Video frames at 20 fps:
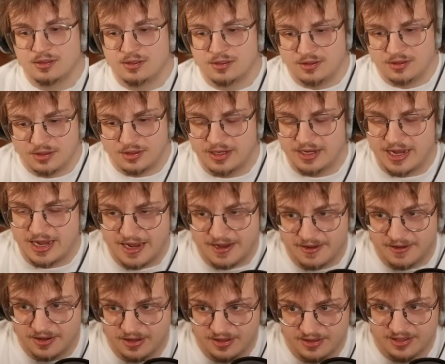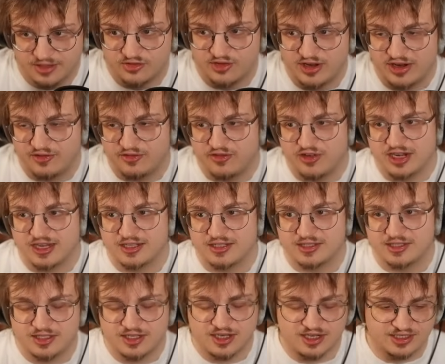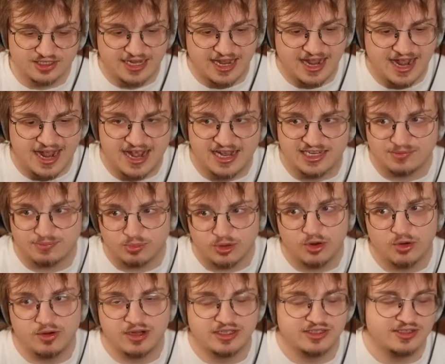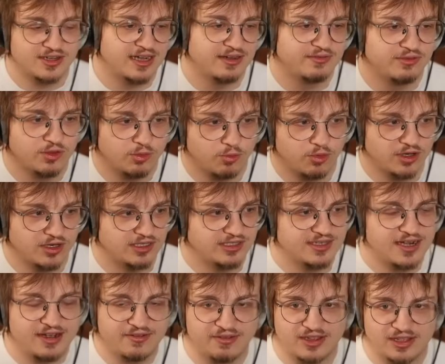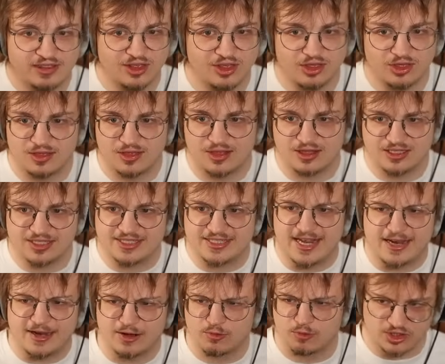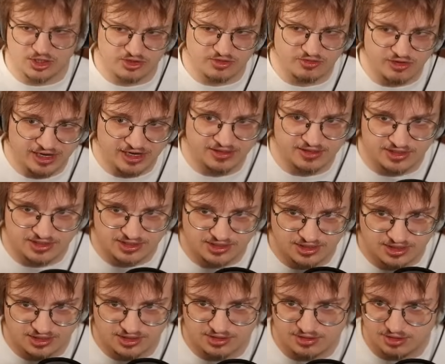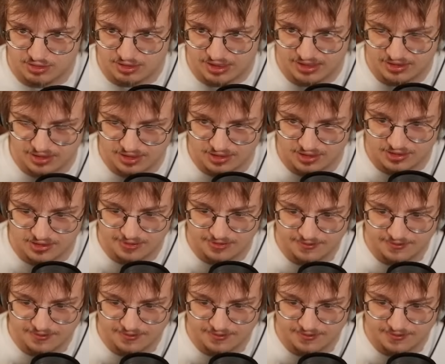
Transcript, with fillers: Okay, this fight fucking sucks ass, bro, and it's not even the worst. It's not even like the, the second worst fight in this institute, I think.